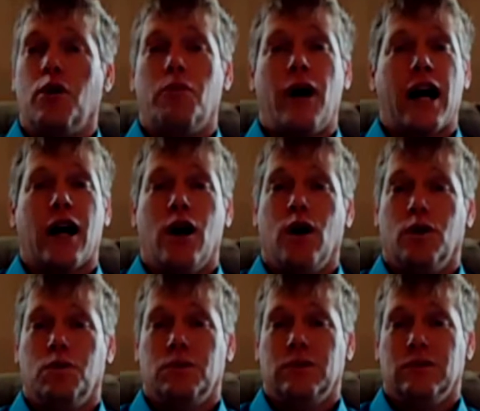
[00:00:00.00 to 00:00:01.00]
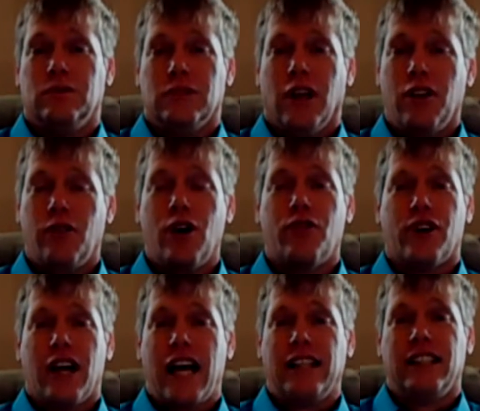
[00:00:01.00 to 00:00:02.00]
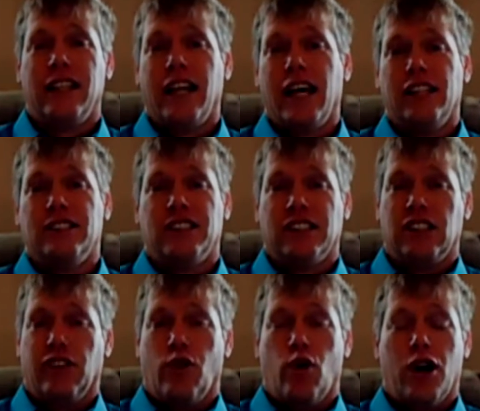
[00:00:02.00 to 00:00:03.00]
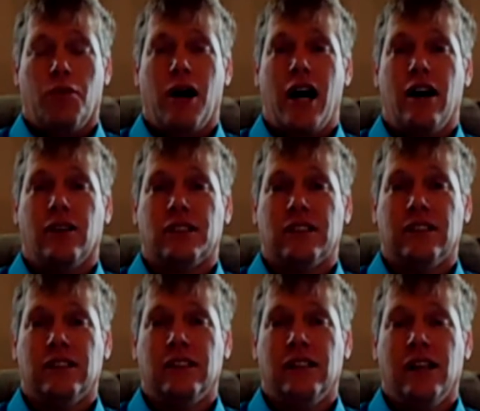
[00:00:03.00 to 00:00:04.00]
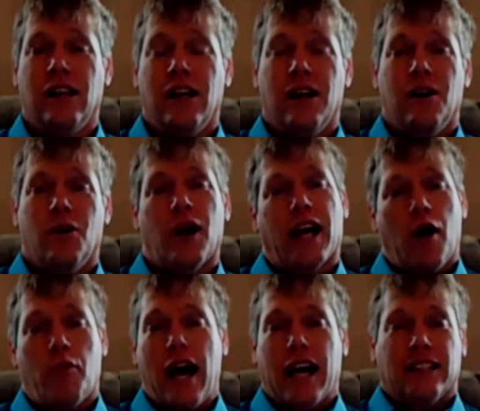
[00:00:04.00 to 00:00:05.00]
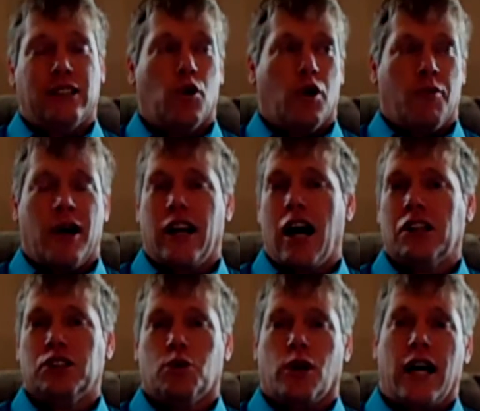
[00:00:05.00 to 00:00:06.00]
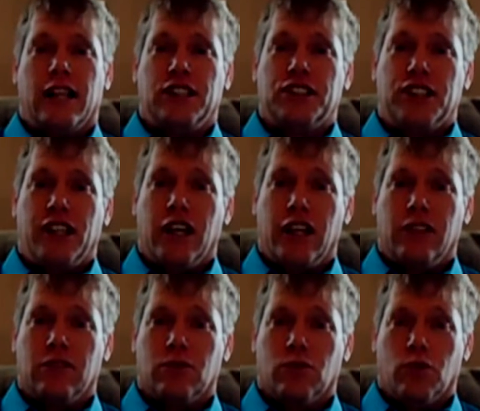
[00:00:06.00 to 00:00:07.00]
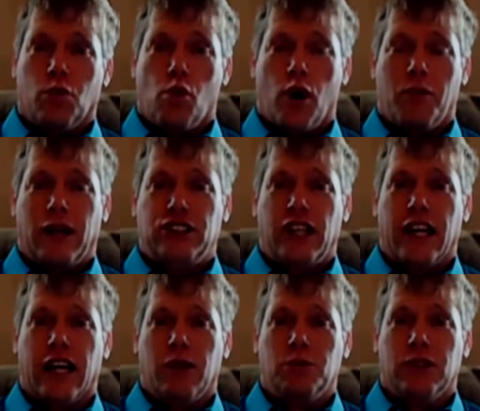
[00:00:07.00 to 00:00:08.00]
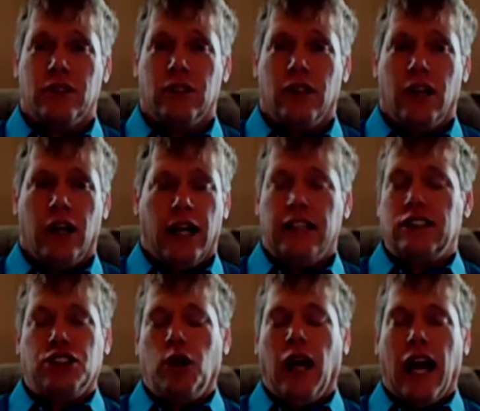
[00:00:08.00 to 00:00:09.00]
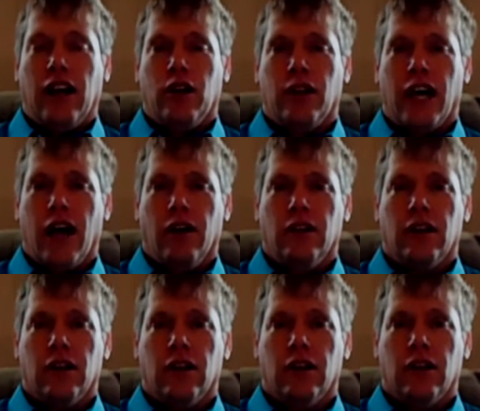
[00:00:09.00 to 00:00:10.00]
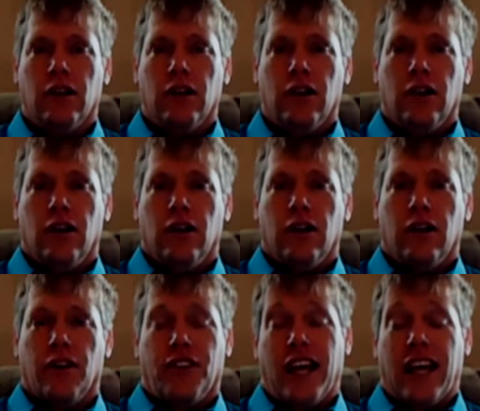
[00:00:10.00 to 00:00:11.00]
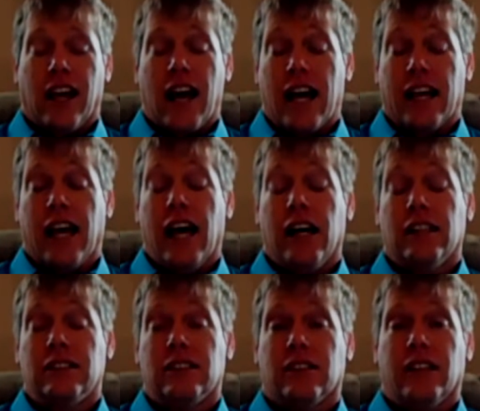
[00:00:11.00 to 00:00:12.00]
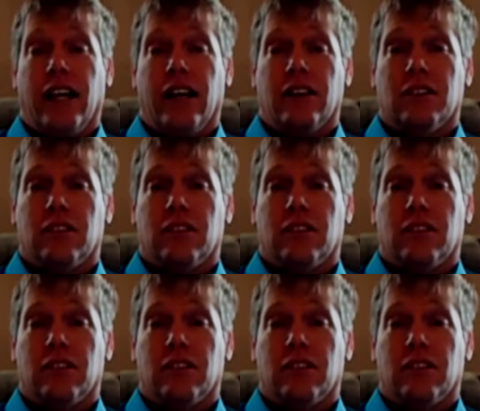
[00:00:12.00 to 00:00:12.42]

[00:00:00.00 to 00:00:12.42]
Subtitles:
and back home. On the road for 19 days, 6,400 miles. When I got back, I told one of my doctors what I had just done, one of my checkups. He says, "You can't do that," thinking, I guess, that